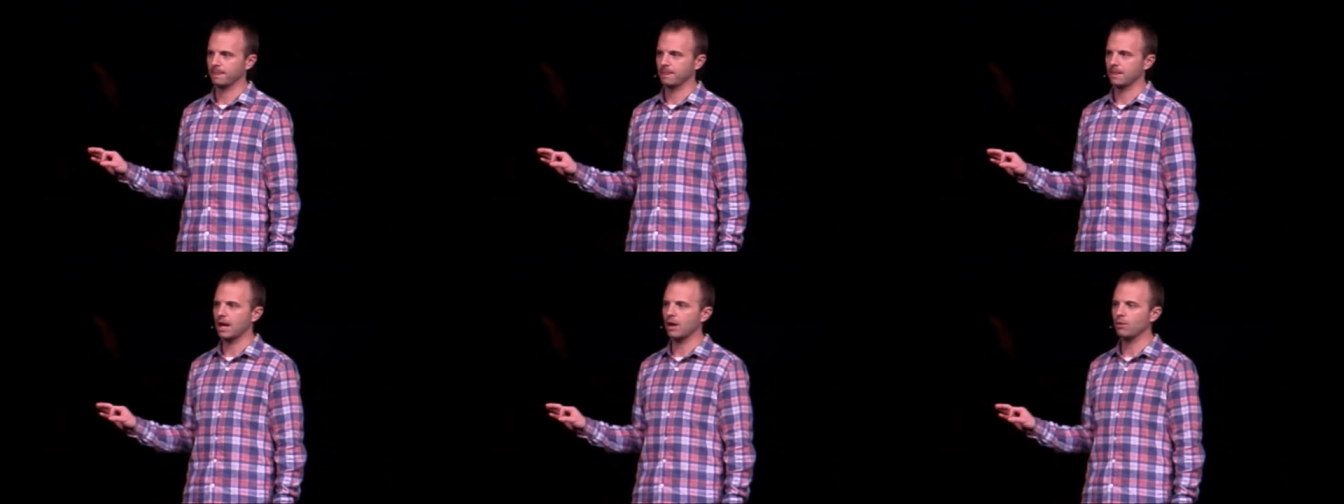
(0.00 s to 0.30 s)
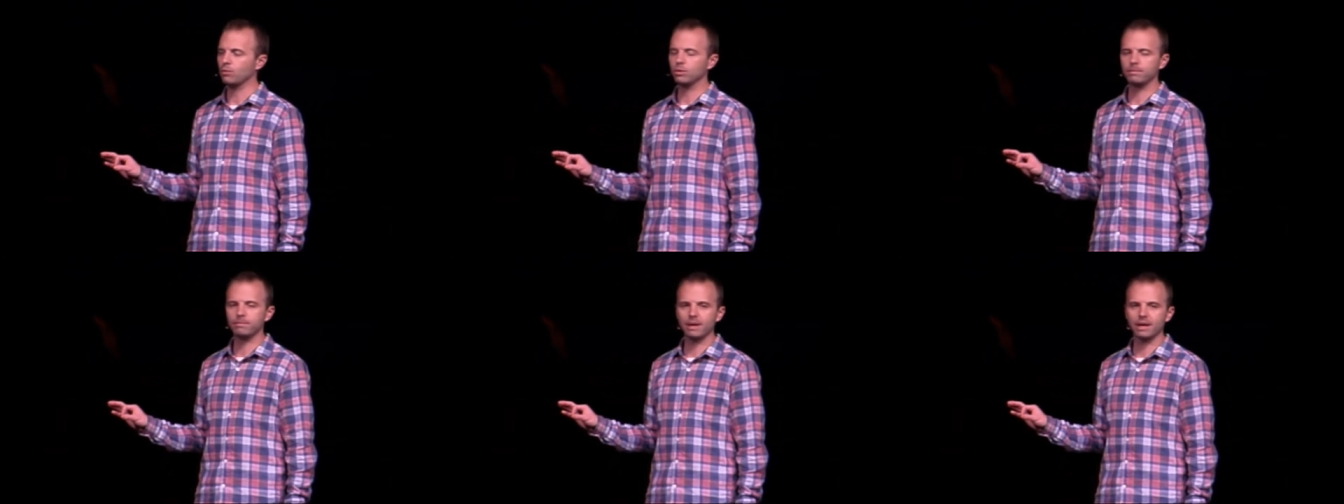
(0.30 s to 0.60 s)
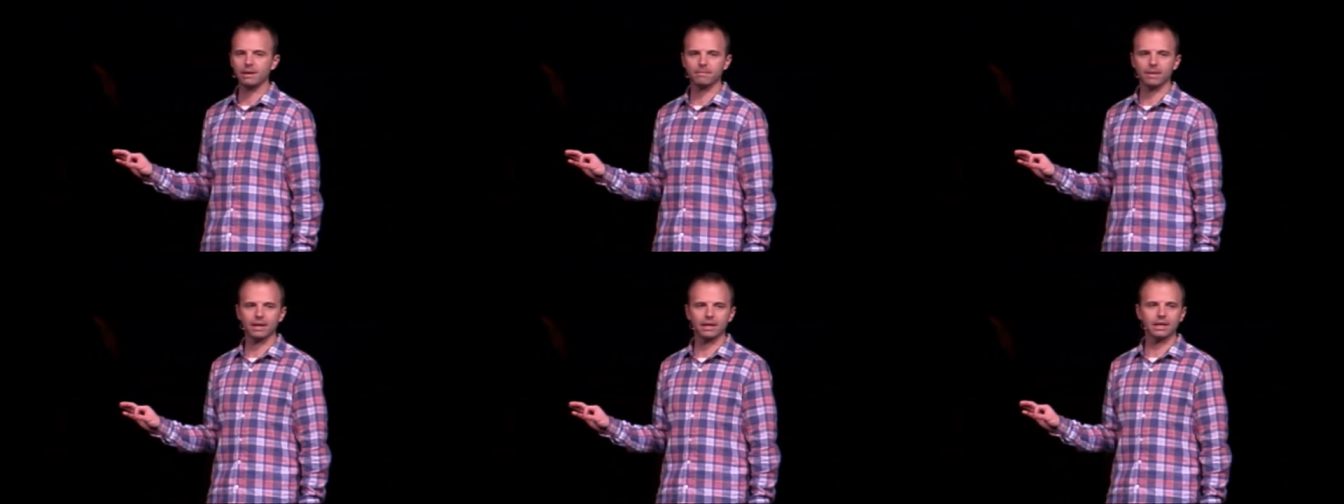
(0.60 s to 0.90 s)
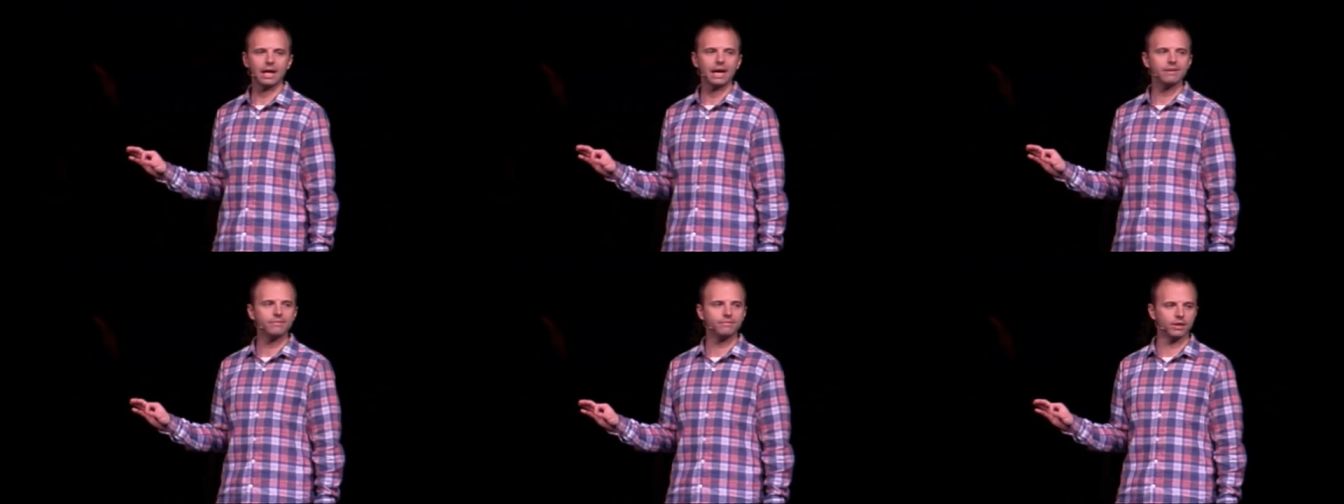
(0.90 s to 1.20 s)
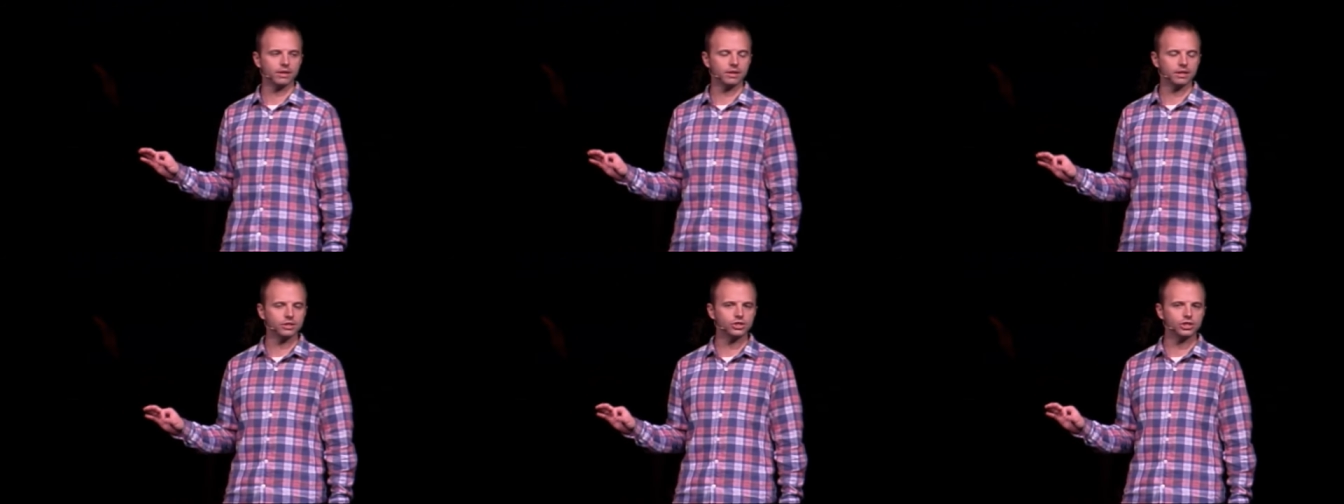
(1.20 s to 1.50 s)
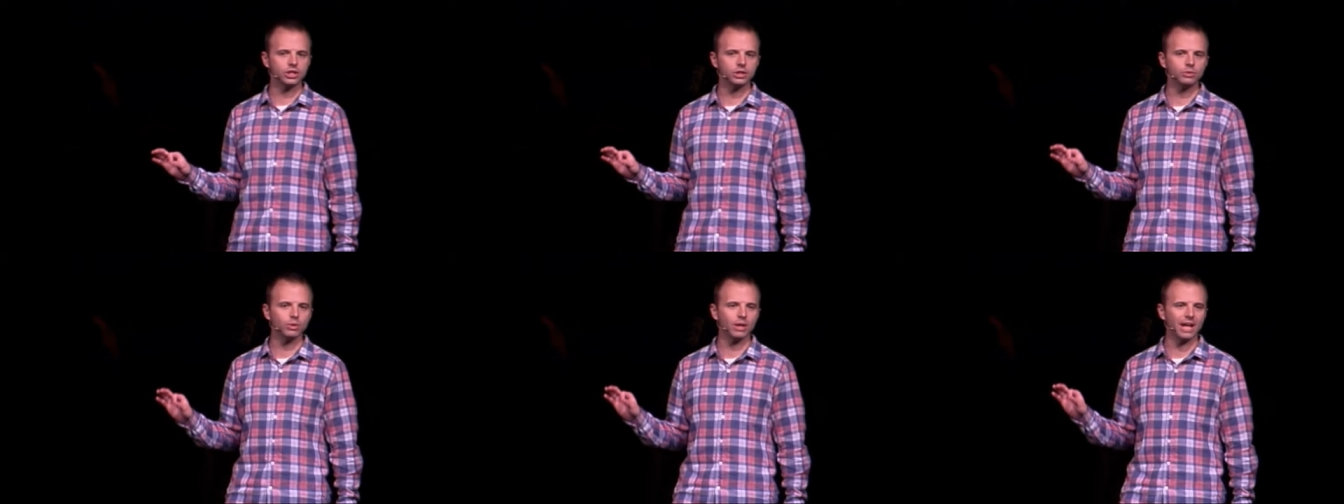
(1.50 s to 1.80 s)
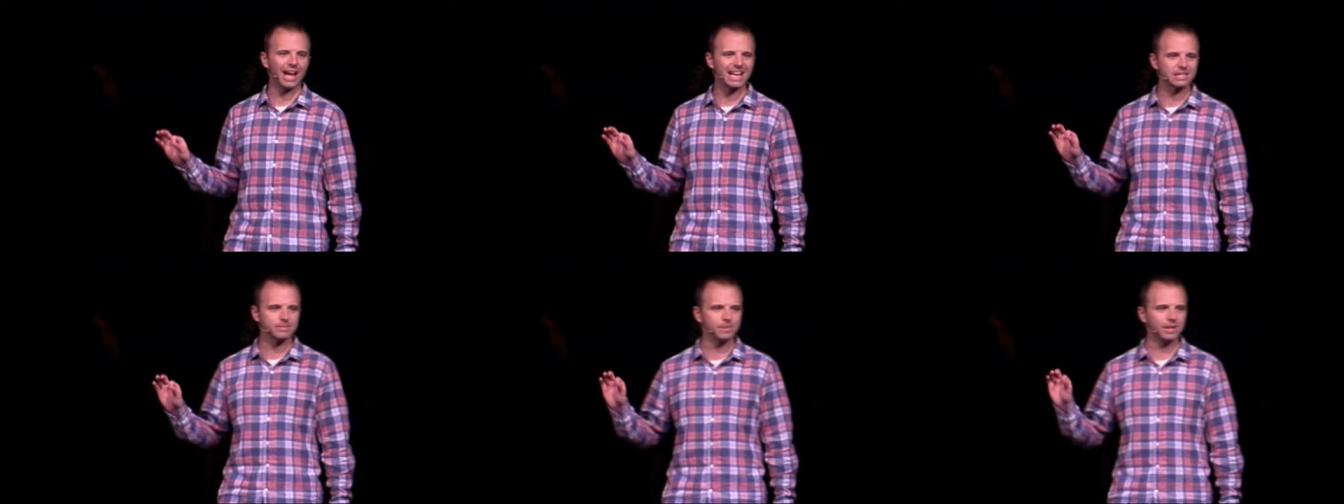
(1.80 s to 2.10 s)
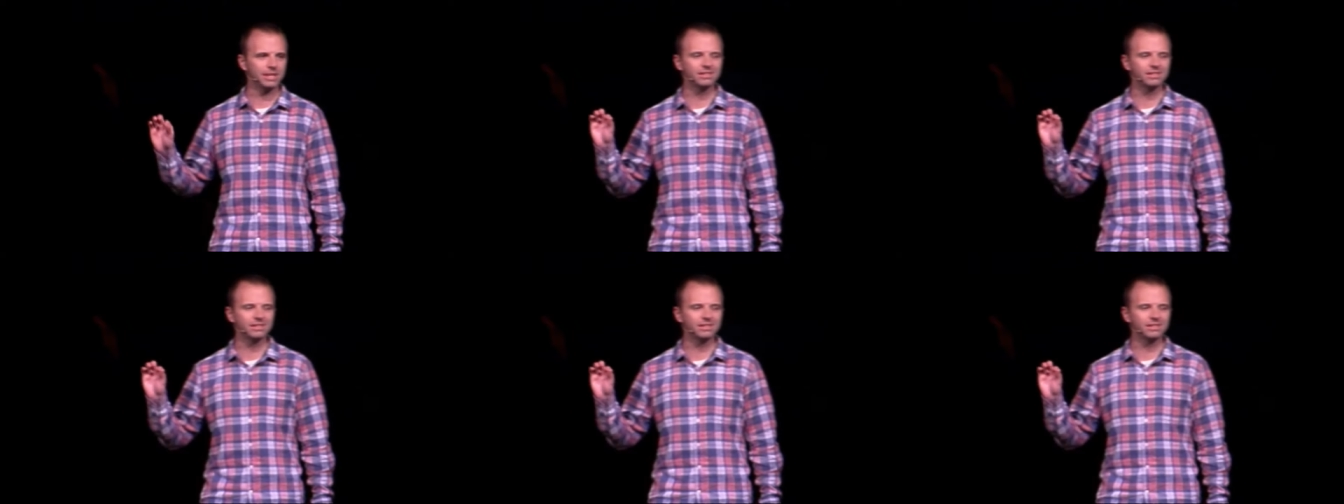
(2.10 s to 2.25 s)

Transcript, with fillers: I would bet my life on this, she will ask me at